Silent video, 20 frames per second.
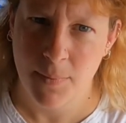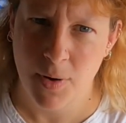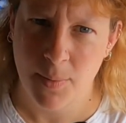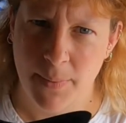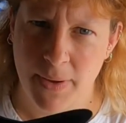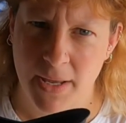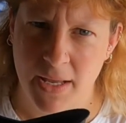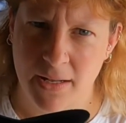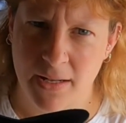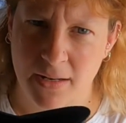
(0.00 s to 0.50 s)

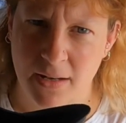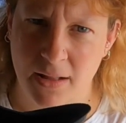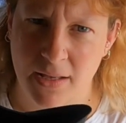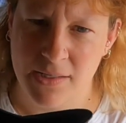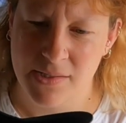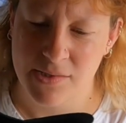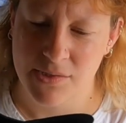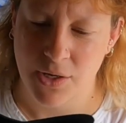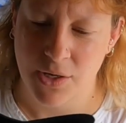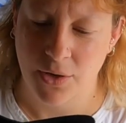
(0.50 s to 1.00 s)
pop it in
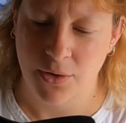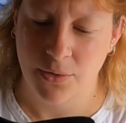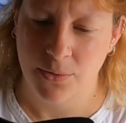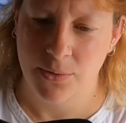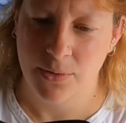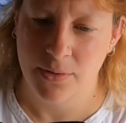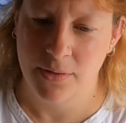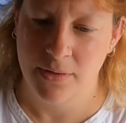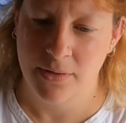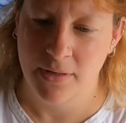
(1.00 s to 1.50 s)
like so,
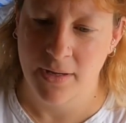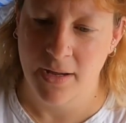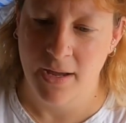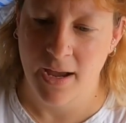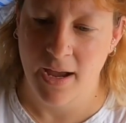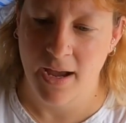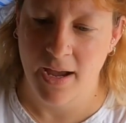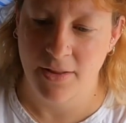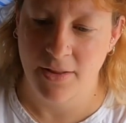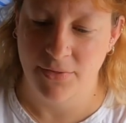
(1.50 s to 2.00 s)

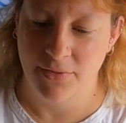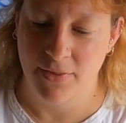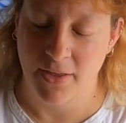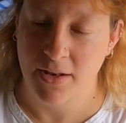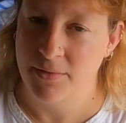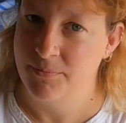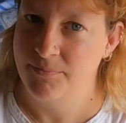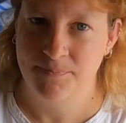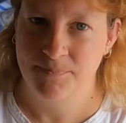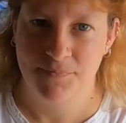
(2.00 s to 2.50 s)
and
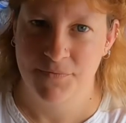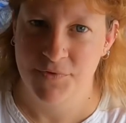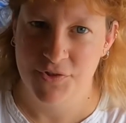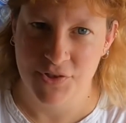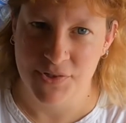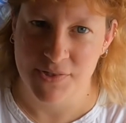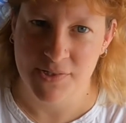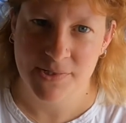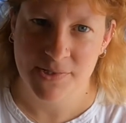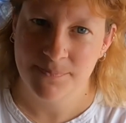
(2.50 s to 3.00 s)
then
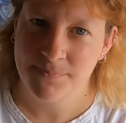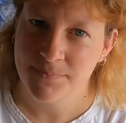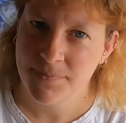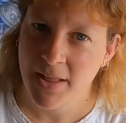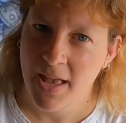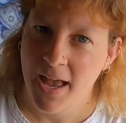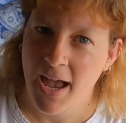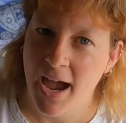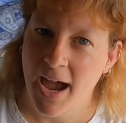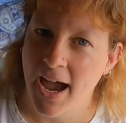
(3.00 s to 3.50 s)
just
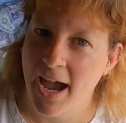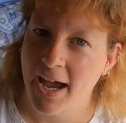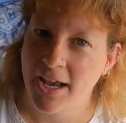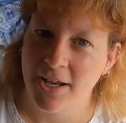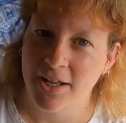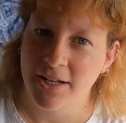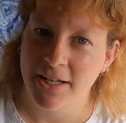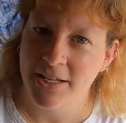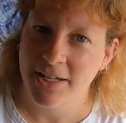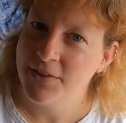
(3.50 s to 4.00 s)

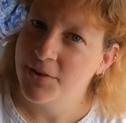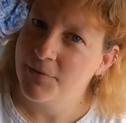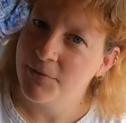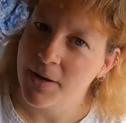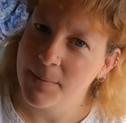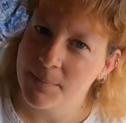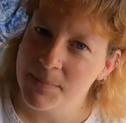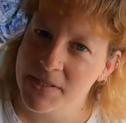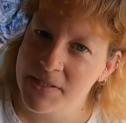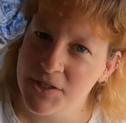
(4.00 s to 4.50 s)
angle it in the
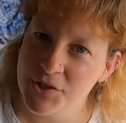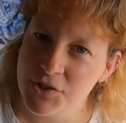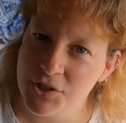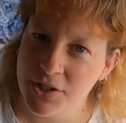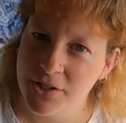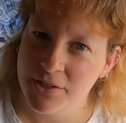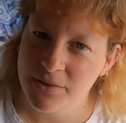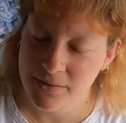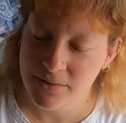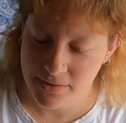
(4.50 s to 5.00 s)
right
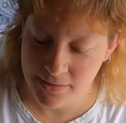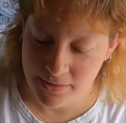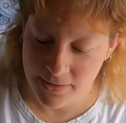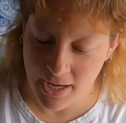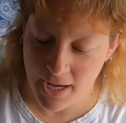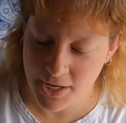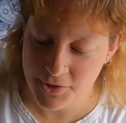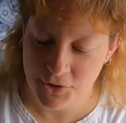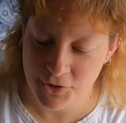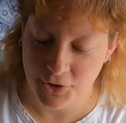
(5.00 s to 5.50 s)
position,
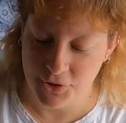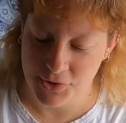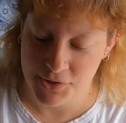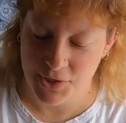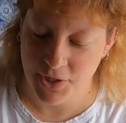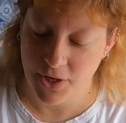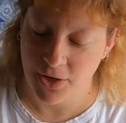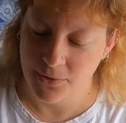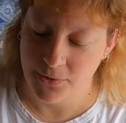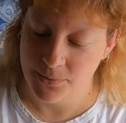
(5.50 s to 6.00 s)
and you're good to
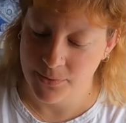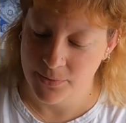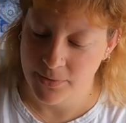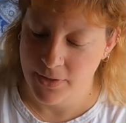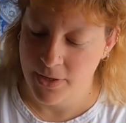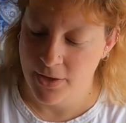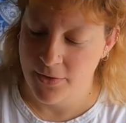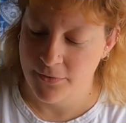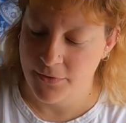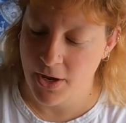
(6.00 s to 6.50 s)
go.
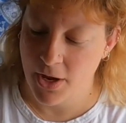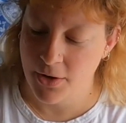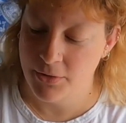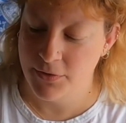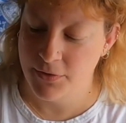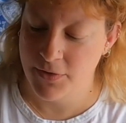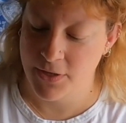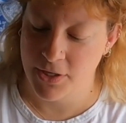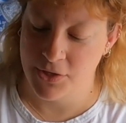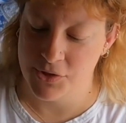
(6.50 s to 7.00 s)
Only
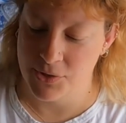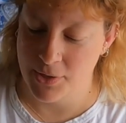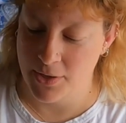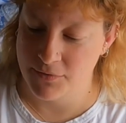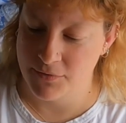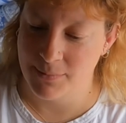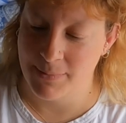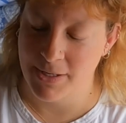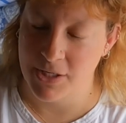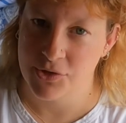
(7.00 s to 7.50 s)
thing you do have
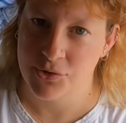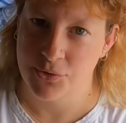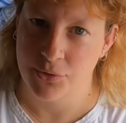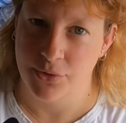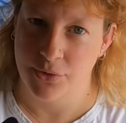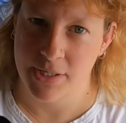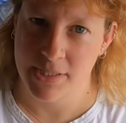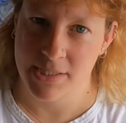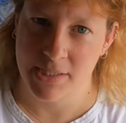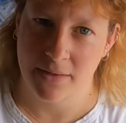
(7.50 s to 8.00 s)
to make
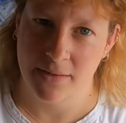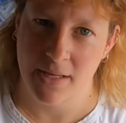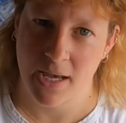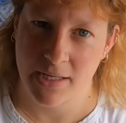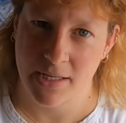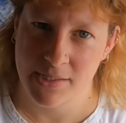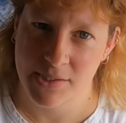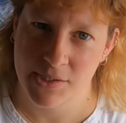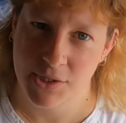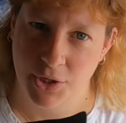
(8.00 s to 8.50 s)
sure is that that
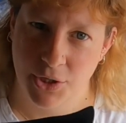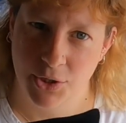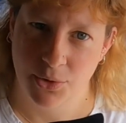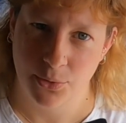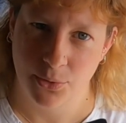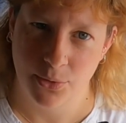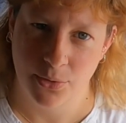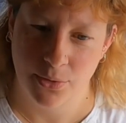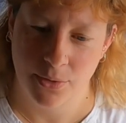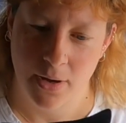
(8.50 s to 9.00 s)
is
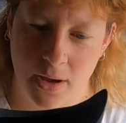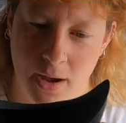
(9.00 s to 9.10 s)
secure